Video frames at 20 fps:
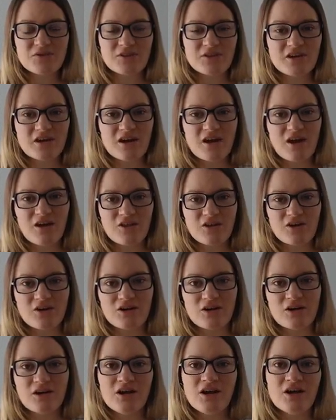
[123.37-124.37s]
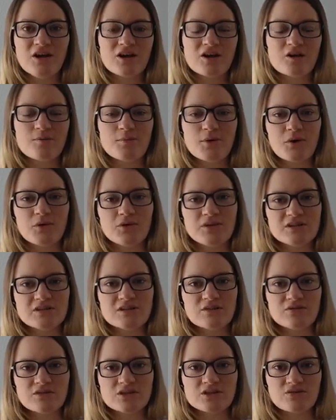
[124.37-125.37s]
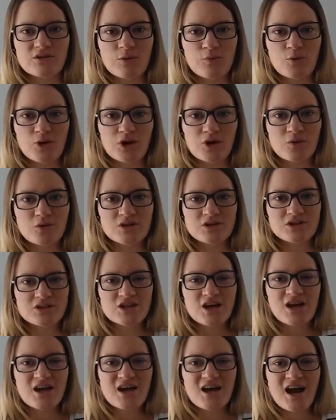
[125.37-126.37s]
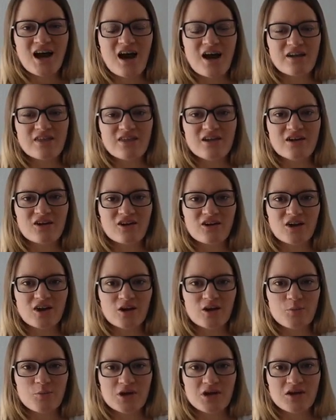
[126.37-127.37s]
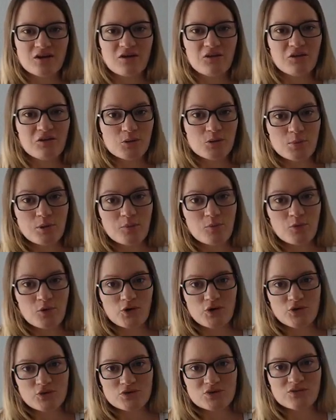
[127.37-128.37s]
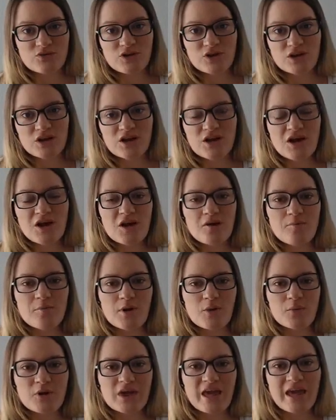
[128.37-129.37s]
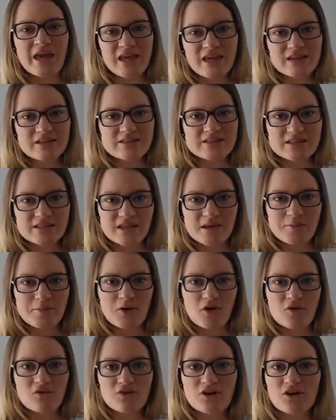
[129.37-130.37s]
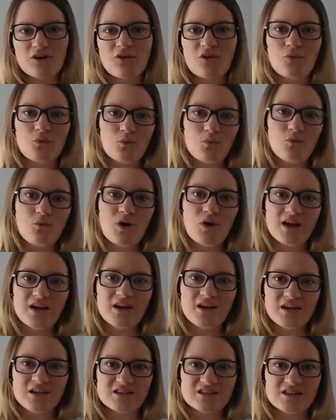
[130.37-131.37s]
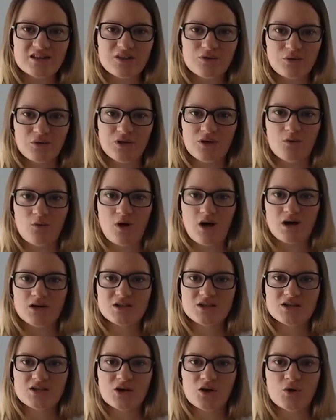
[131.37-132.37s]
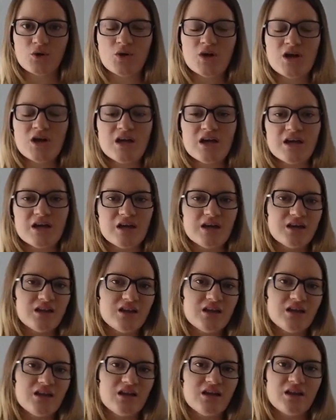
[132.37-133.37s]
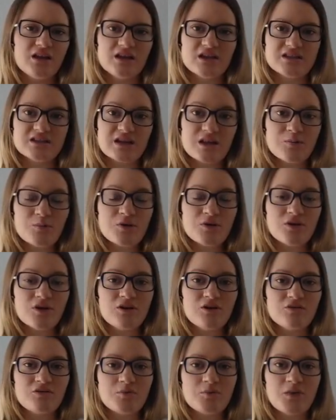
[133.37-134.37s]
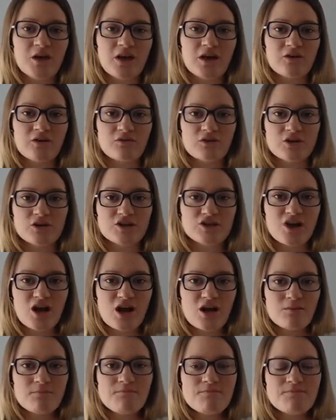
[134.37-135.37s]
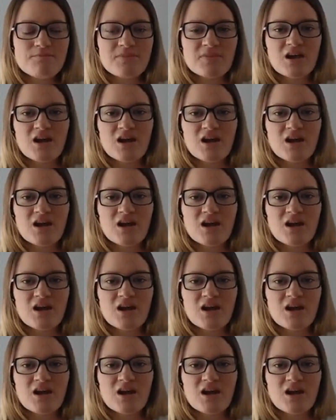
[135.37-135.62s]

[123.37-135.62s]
for the other components of this framework, which I think are going to be a little bit more useful, but we can't skip over what it is that you really want. So in the example of applying for a job,